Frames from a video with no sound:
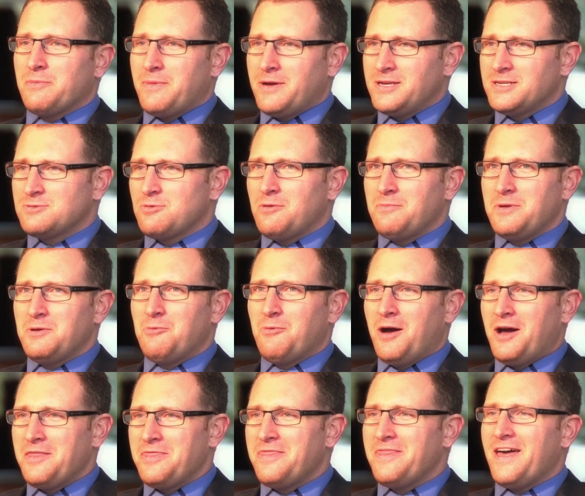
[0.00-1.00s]
it might as well be
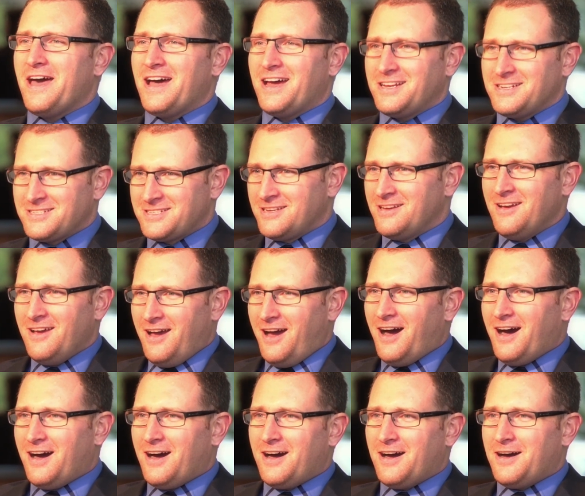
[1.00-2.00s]
one that
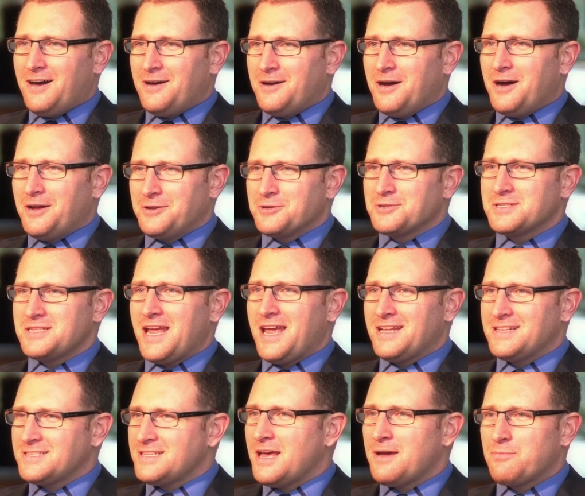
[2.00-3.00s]

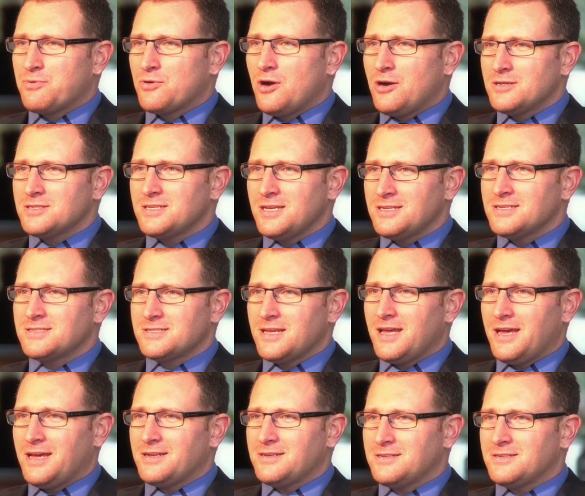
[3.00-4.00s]
understands that process
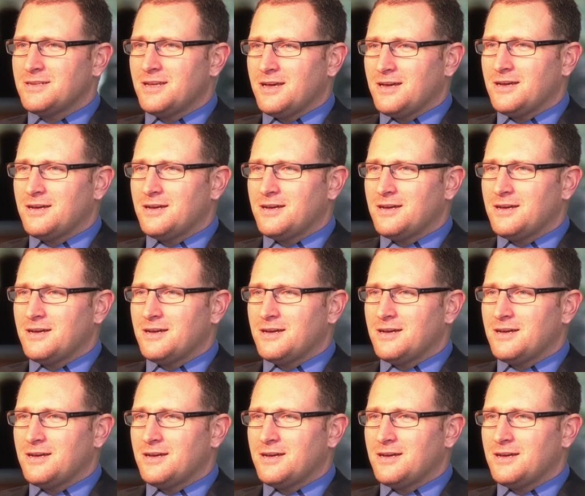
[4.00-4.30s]
and